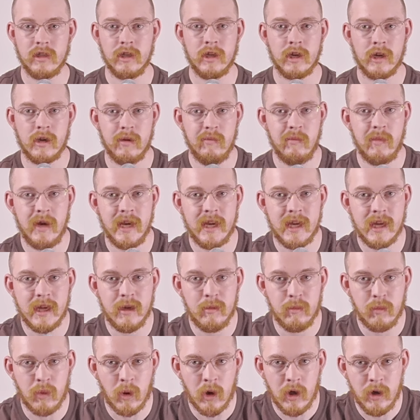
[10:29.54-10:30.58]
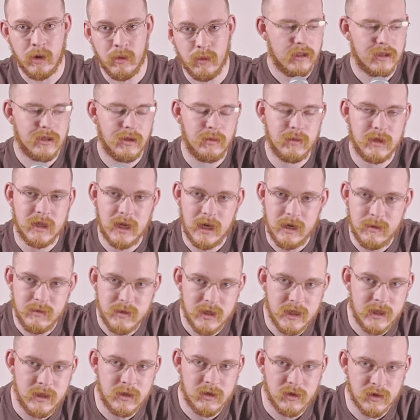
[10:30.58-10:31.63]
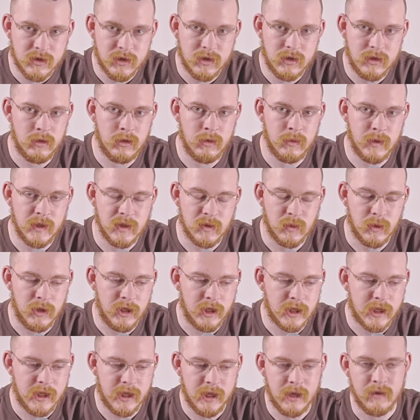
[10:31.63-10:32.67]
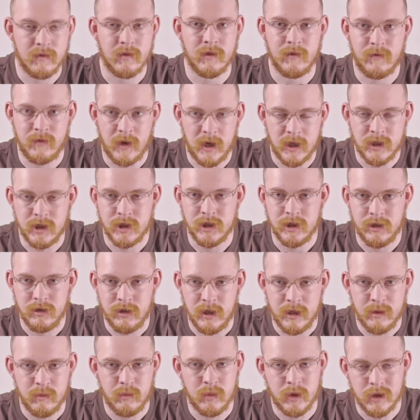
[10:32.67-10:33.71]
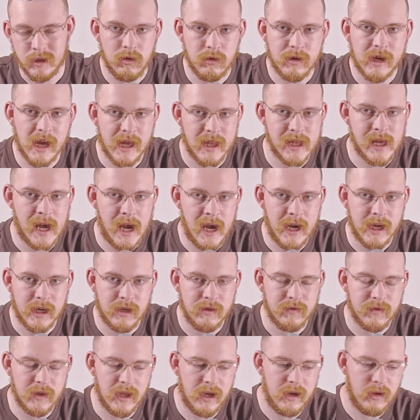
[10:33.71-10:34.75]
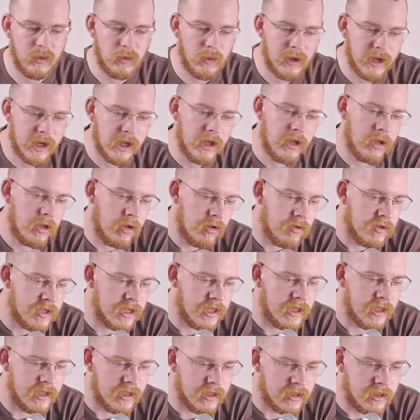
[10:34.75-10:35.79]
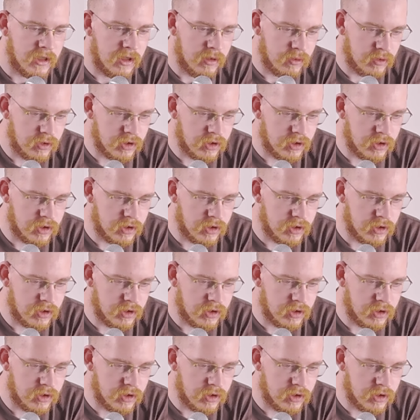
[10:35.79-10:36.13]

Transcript: you can make it blue. Sometimes it doesn't always work and you have to fine tune it, but you'll get the hang of that when you're using this node